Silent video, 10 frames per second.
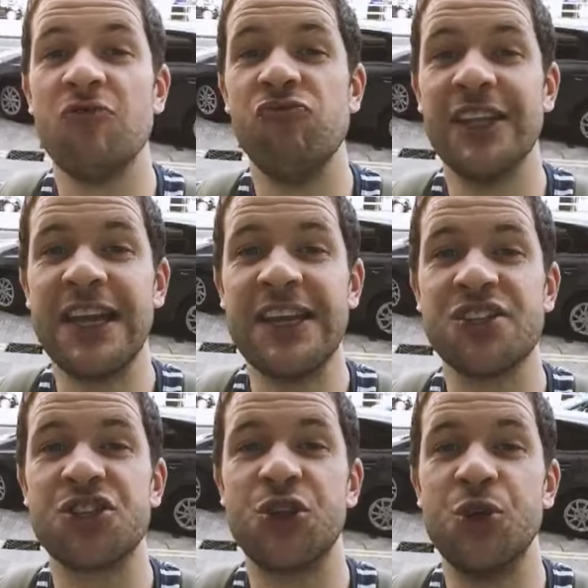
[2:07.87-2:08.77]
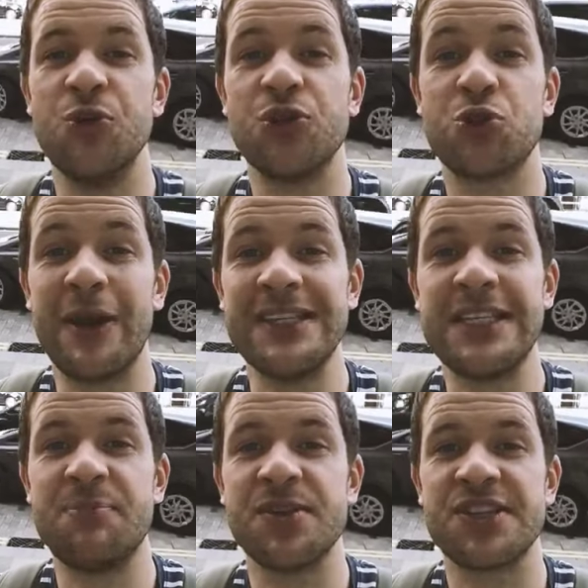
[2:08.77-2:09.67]
relates to
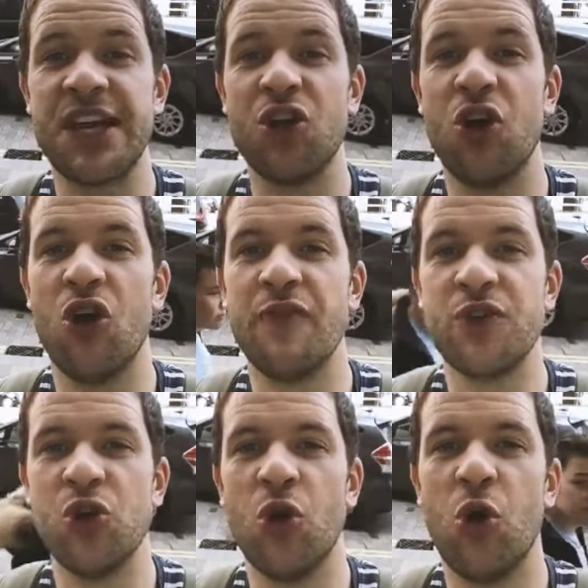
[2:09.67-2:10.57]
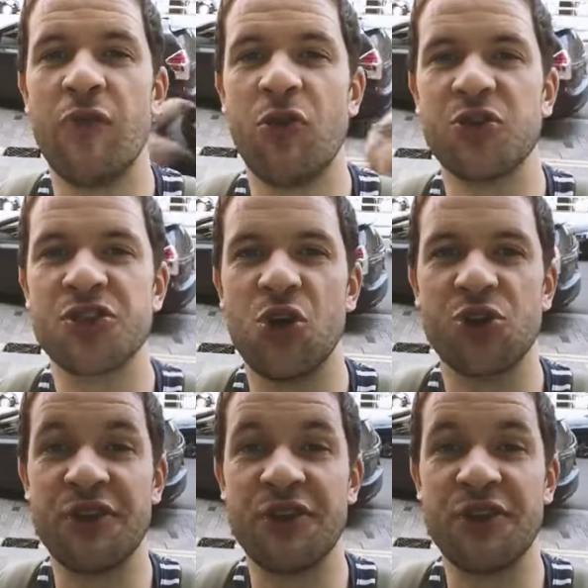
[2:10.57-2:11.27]
20% of your overall score.